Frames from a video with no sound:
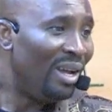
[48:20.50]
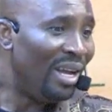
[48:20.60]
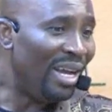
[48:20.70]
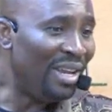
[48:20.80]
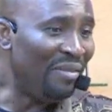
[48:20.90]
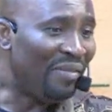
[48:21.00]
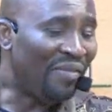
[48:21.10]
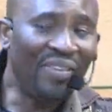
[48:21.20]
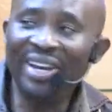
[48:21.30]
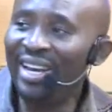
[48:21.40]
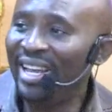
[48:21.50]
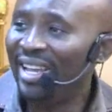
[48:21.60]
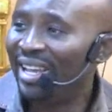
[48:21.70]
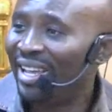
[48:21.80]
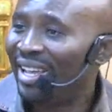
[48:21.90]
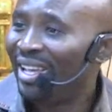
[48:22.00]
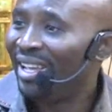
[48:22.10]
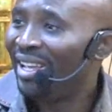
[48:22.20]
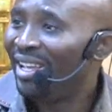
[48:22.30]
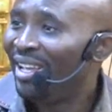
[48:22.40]
I Infiniti
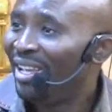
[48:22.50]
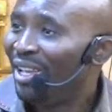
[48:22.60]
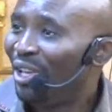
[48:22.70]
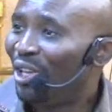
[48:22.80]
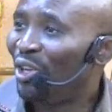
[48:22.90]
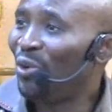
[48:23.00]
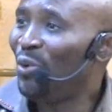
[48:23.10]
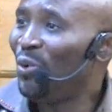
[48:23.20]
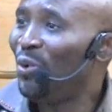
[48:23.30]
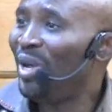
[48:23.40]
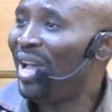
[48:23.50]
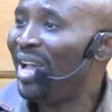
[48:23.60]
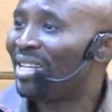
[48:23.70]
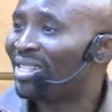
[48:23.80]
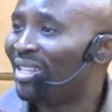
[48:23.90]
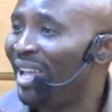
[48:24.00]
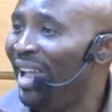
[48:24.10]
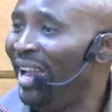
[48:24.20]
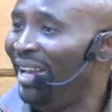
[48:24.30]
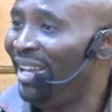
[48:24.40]

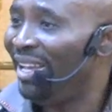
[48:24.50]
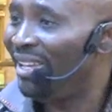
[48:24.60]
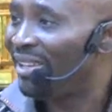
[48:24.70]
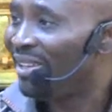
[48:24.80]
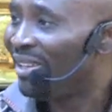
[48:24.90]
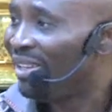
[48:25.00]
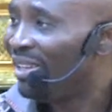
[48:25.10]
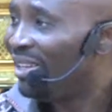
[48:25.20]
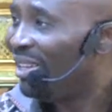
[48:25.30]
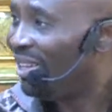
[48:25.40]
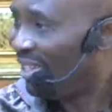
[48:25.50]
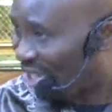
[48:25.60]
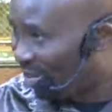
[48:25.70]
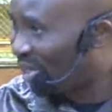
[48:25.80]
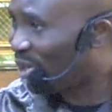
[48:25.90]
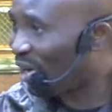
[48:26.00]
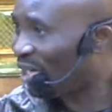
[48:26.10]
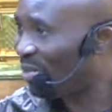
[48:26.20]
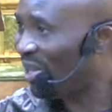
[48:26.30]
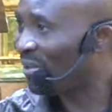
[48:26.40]
QX80. Is somebody talking
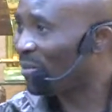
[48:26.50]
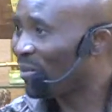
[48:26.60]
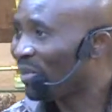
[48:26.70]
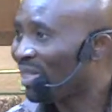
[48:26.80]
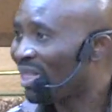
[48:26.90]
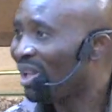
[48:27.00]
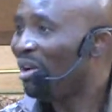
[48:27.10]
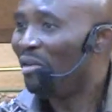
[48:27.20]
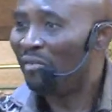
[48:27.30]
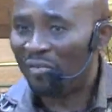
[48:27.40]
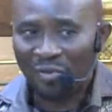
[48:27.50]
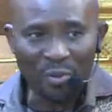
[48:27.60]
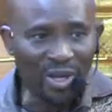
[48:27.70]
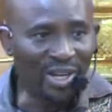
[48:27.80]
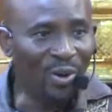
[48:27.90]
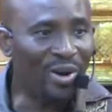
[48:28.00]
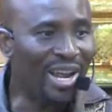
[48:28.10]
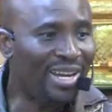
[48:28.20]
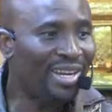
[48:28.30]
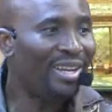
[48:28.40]
to me? Fully
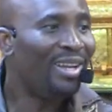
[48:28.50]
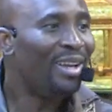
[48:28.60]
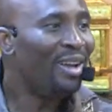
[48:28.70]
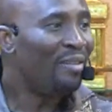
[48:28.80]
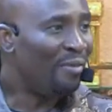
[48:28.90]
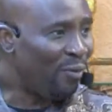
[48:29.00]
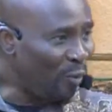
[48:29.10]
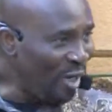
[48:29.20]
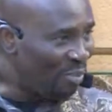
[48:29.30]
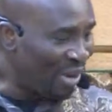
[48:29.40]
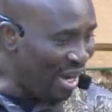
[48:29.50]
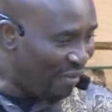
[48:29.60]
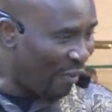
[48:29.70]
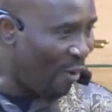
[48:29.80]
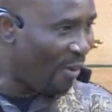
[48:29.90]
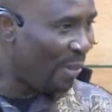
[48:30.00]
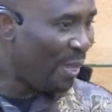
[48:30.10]
loaded, fully paid for.